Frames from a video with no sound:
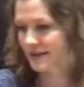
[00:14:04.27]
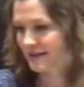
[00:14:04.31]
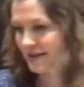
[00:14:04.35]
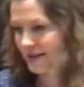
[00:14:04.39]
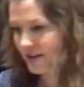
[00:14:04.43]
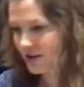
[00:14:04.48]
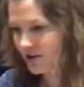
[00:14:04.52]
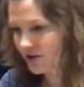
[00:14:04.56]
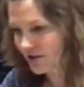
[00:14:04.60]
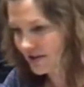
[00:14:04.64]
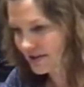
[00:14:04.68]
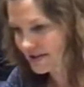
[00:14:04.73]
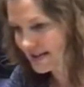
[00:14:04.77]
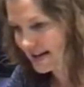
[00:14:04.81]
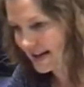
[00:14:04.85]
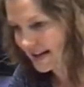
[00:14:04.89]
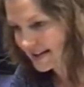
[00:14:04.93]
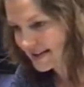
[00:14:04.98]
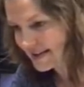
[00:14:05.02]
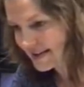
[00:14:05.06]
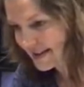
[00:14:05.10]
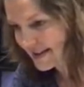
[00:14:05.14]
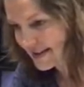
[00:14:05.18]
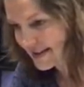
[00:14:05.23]
said you're in
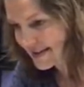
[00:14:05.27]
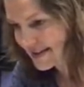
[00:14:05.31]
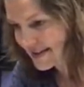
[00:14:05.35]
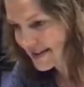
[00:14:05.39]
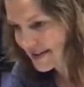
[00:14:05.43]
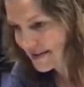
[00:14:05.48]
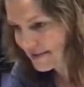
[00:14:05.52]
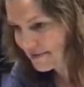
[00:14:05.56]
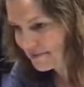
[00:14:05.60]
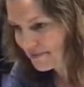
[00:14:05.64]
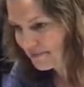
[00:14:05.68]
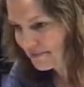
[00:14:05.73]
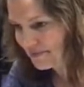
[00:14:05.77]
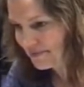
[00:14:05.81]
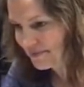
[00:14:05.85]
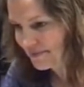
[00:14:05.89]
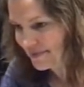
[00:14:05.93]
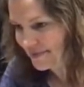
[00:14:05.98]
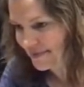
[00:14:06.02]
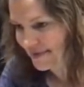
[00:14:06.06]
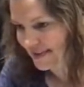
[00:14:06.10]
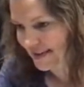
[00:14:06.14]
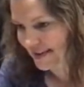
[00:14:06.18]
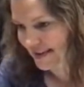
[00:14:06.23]
Texas.
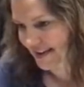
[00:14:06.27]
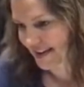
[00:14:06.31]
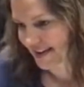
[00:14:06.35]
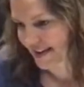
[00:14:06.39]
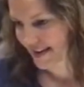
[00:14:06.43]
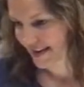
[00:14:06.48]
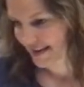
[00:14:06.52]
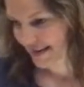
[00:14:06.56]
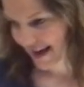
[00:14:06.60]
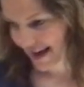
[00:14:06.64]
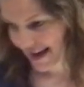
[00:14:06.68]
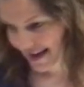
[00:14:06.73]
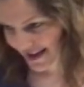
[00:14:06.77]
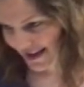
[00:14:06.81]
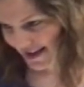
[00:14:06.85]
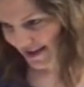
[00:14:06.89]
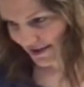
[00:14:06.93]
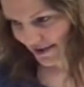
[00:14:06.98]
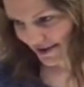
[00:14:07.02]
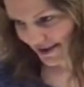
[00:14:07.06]
Thank you,